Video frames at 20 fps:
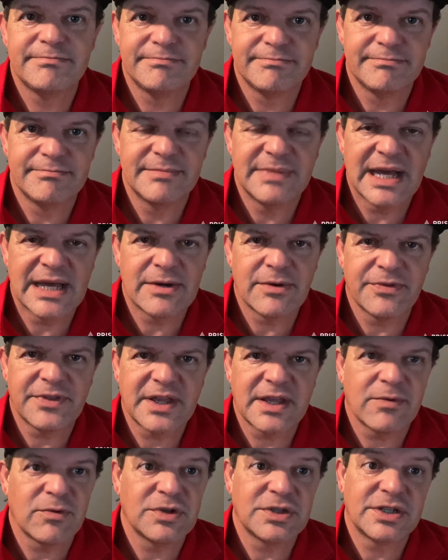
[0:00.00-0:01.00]
I don't
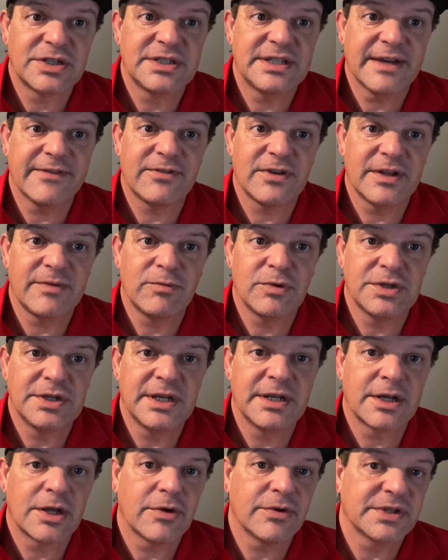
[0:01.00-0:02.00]
think definitely
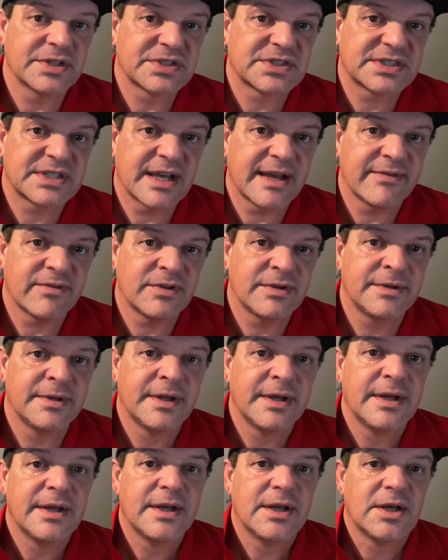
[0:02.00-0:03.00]
wouldn't go to 7.
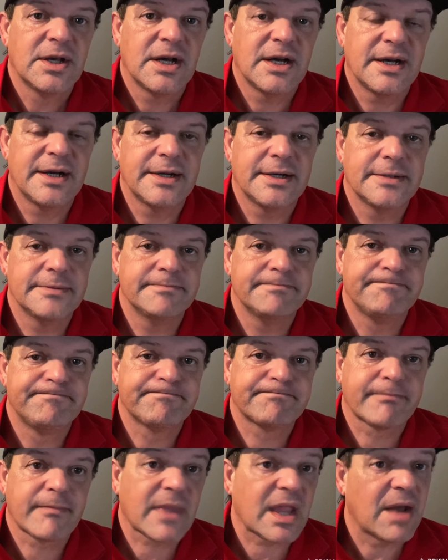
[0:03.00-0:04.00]

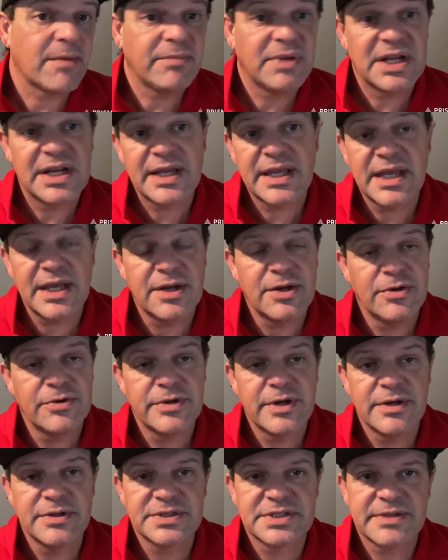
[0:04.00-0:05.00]
But again, who
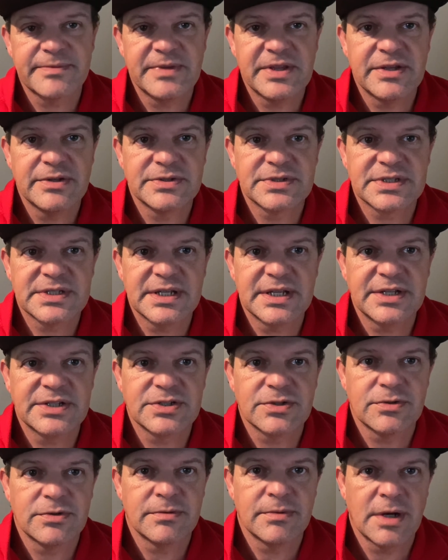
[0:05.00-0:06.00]
knows? Some of those things
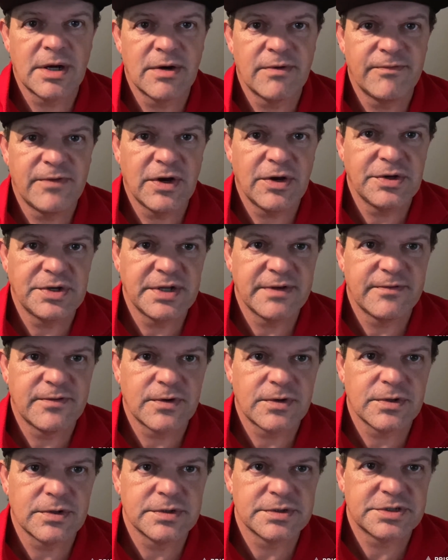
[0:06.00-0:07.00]
are very
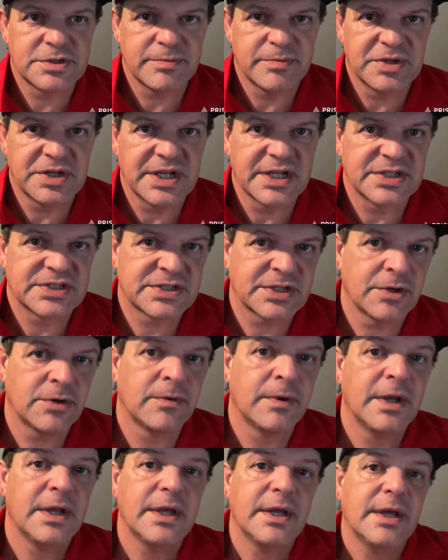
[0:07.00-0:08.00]
difficult to predict.
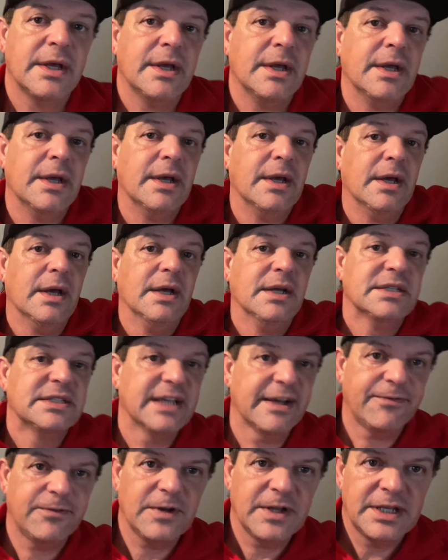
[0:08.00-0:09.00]
So
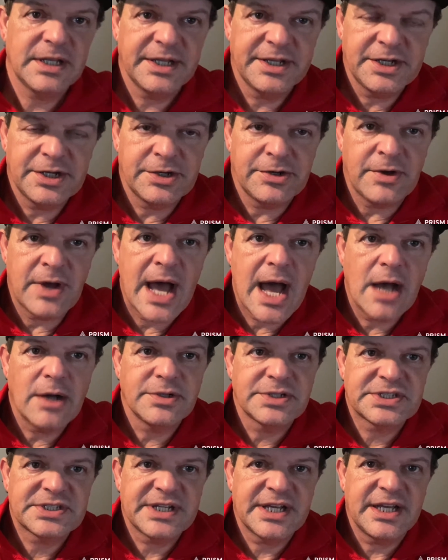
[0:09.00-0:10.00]
definitely leaning on Ohio
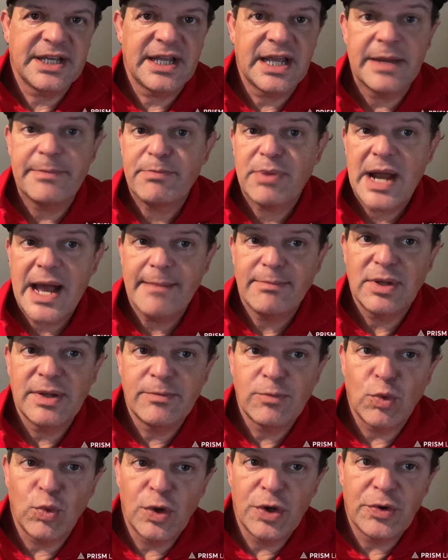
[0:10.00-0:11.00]
State, and probably
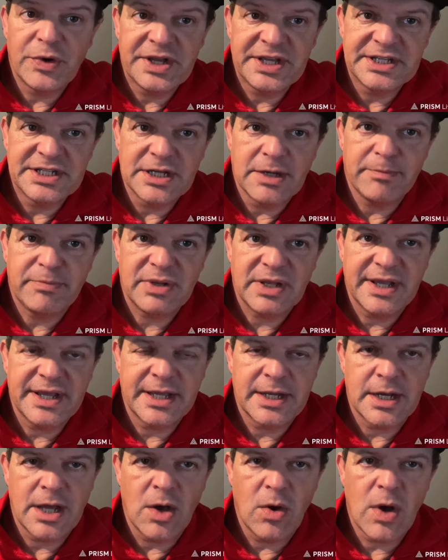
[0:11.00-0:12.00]
will end up
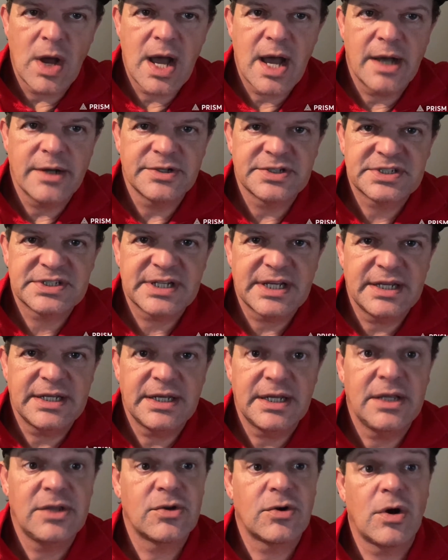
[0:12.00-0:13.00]
playing Ohio State
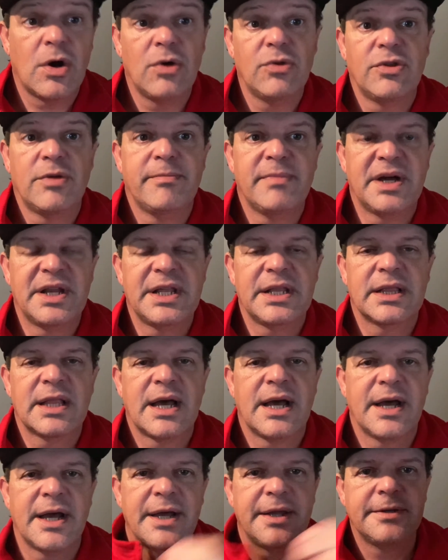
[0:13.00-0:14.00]
either on the money
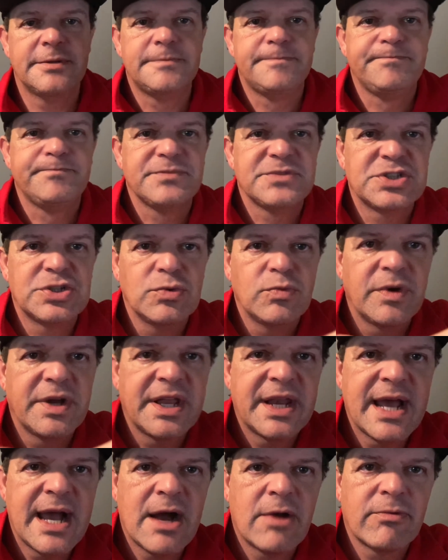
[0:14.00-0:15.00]
line to
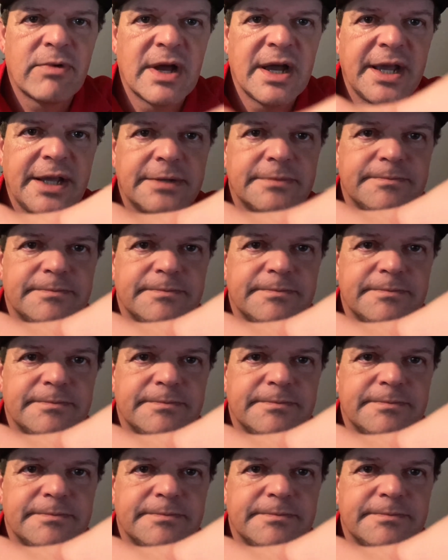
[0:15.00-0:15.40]
win outright,